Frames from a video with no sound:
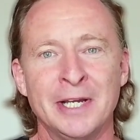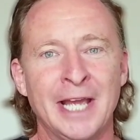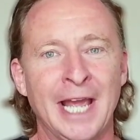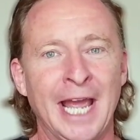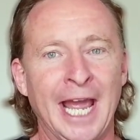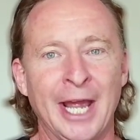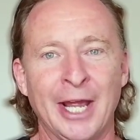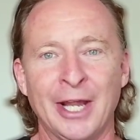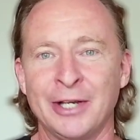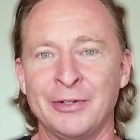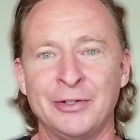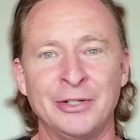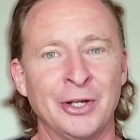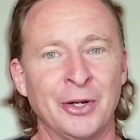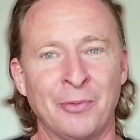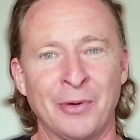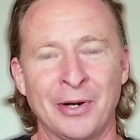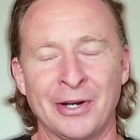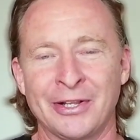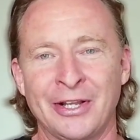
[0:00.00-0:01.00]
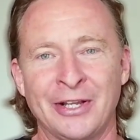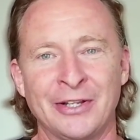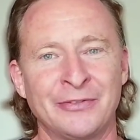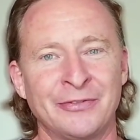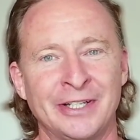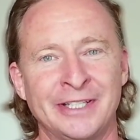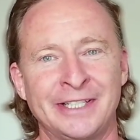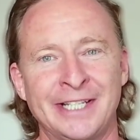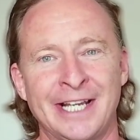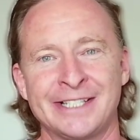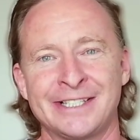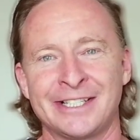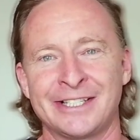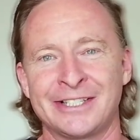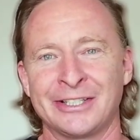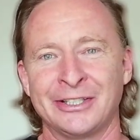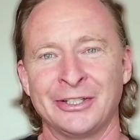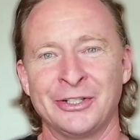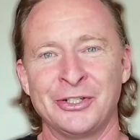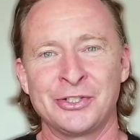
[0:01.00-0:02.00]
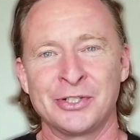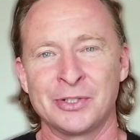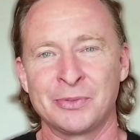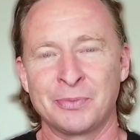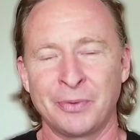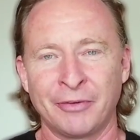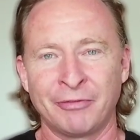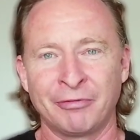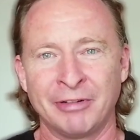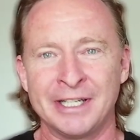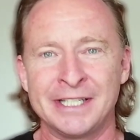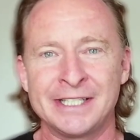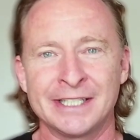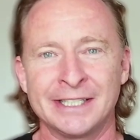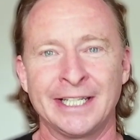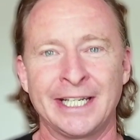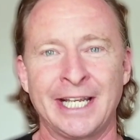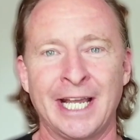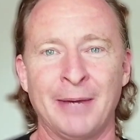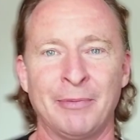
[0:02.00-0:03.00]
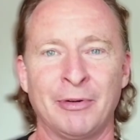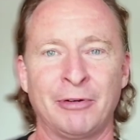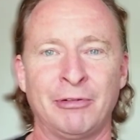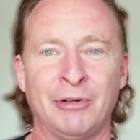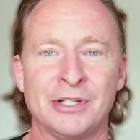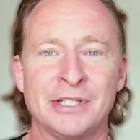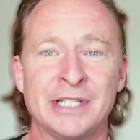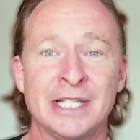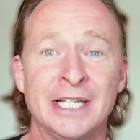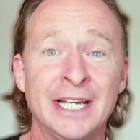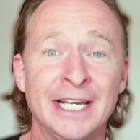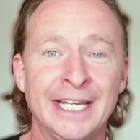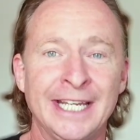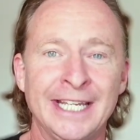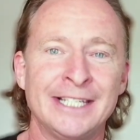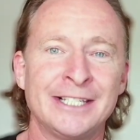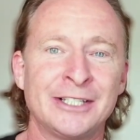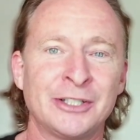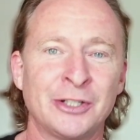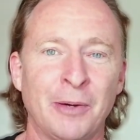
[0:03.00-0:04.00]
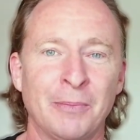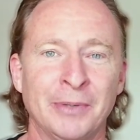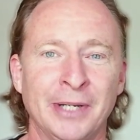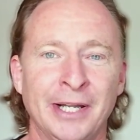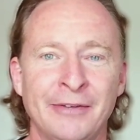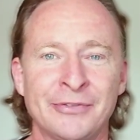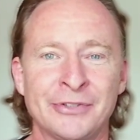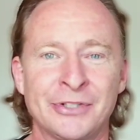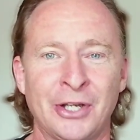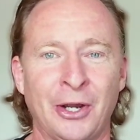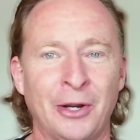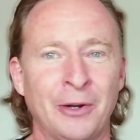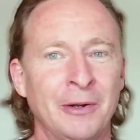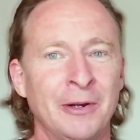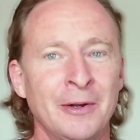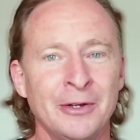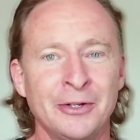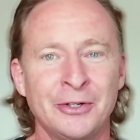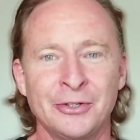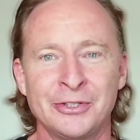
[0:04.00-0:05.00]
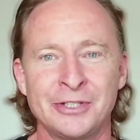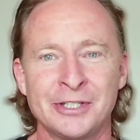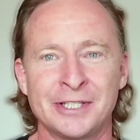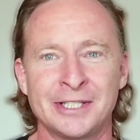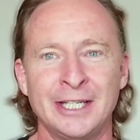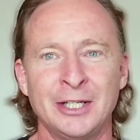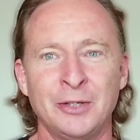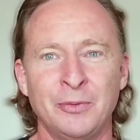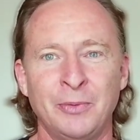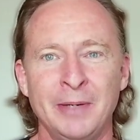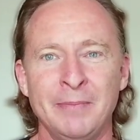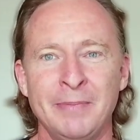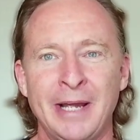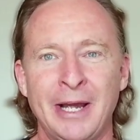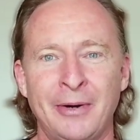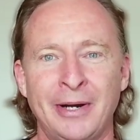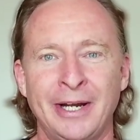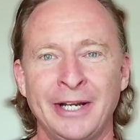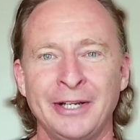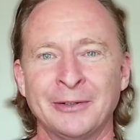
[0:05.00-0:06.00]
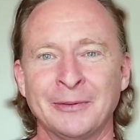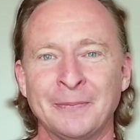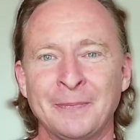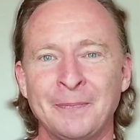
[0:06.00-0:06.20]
And one of those fantastic solutions we've recently come across is TopLeft. So good to see you, Wim. How are you?